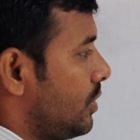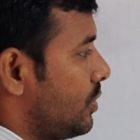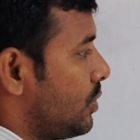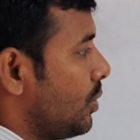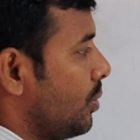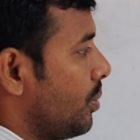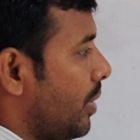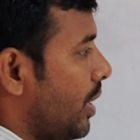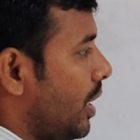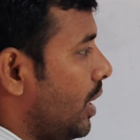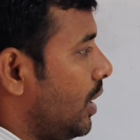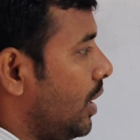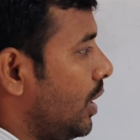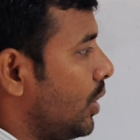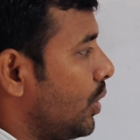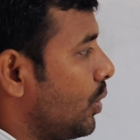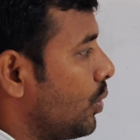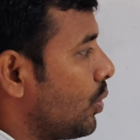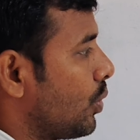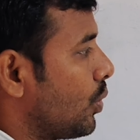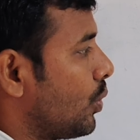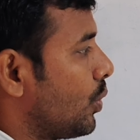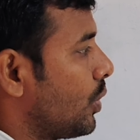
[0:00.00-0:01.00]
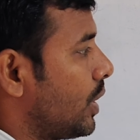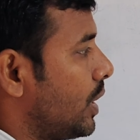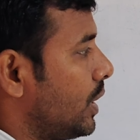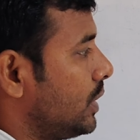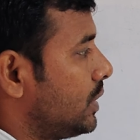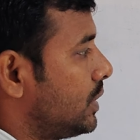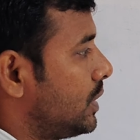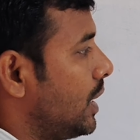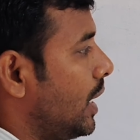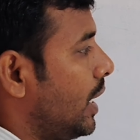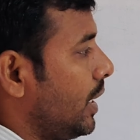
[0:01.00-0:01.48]
So mainly you
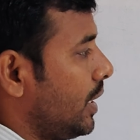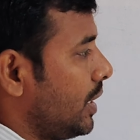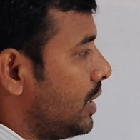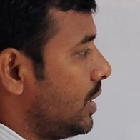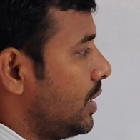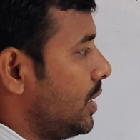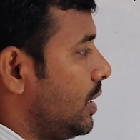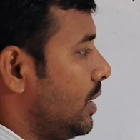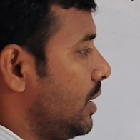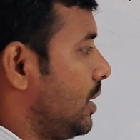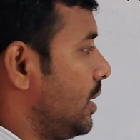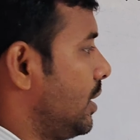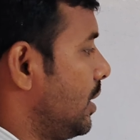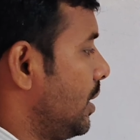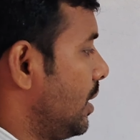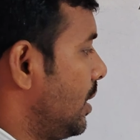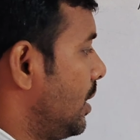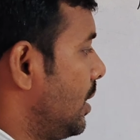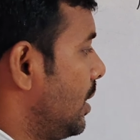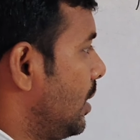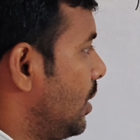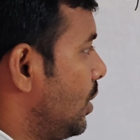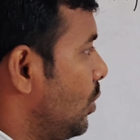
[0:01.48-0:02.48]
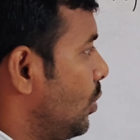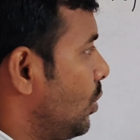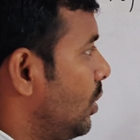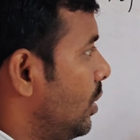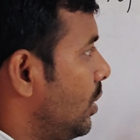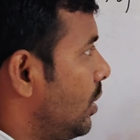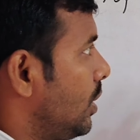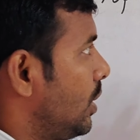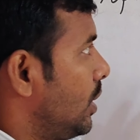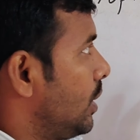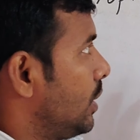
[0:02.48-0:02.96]
notice that
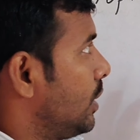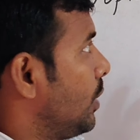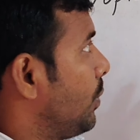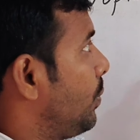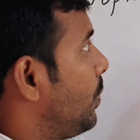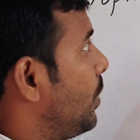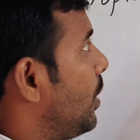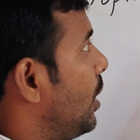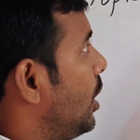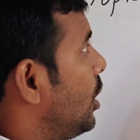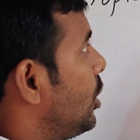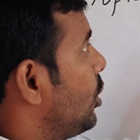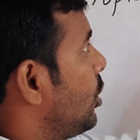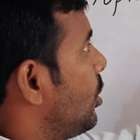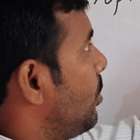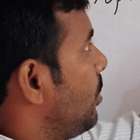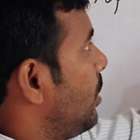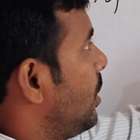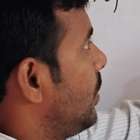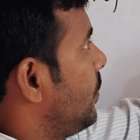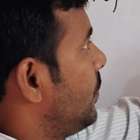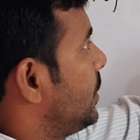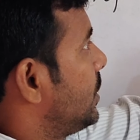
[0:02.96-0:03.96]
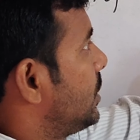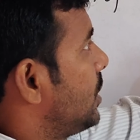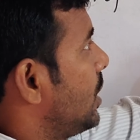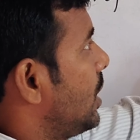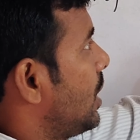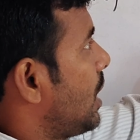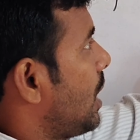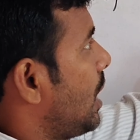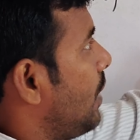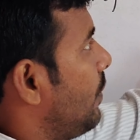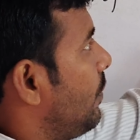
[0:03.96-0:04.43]
the polynomial which
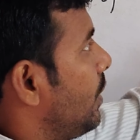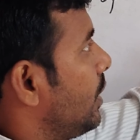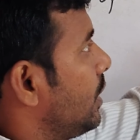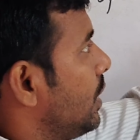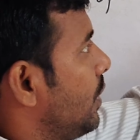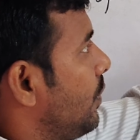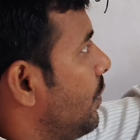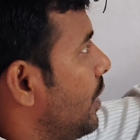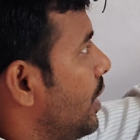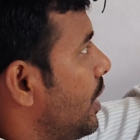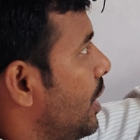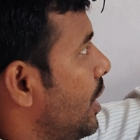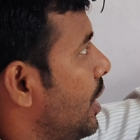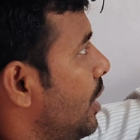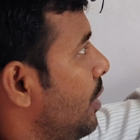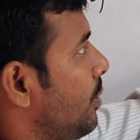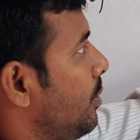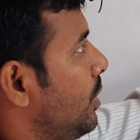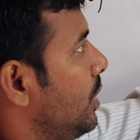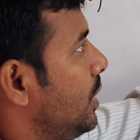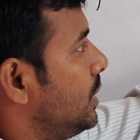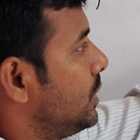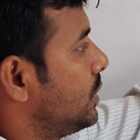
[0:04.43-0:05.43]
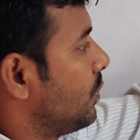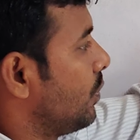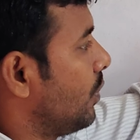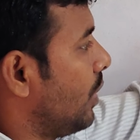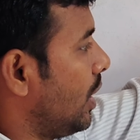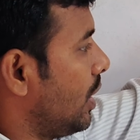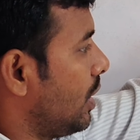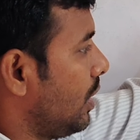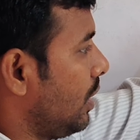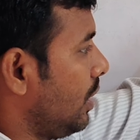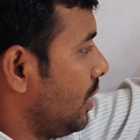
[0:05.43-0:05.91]
are having the variable is
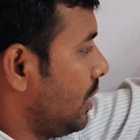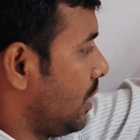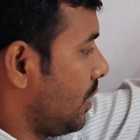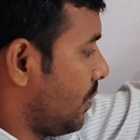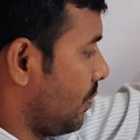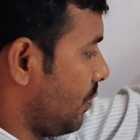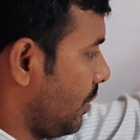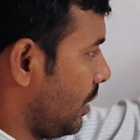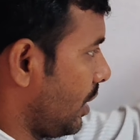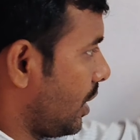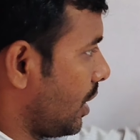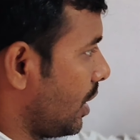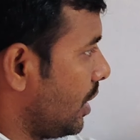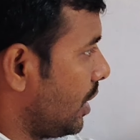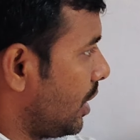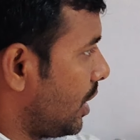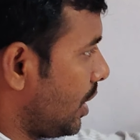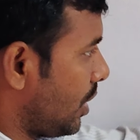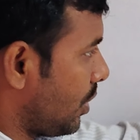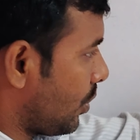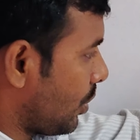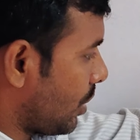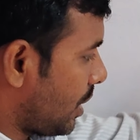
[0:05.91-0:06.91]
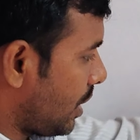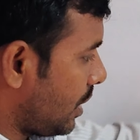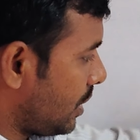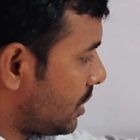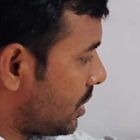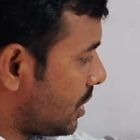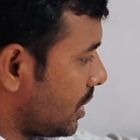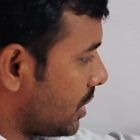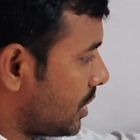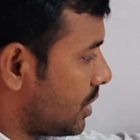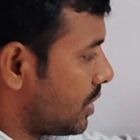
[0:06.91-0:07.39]
1, we can denote
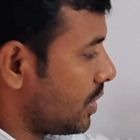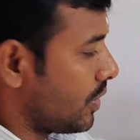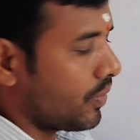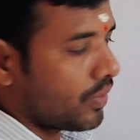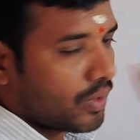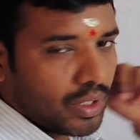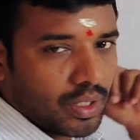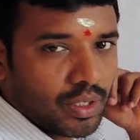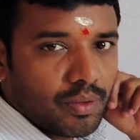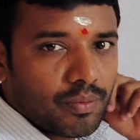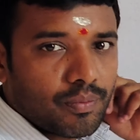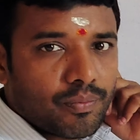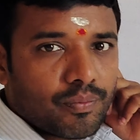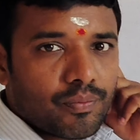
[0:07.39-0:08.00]
in such a way.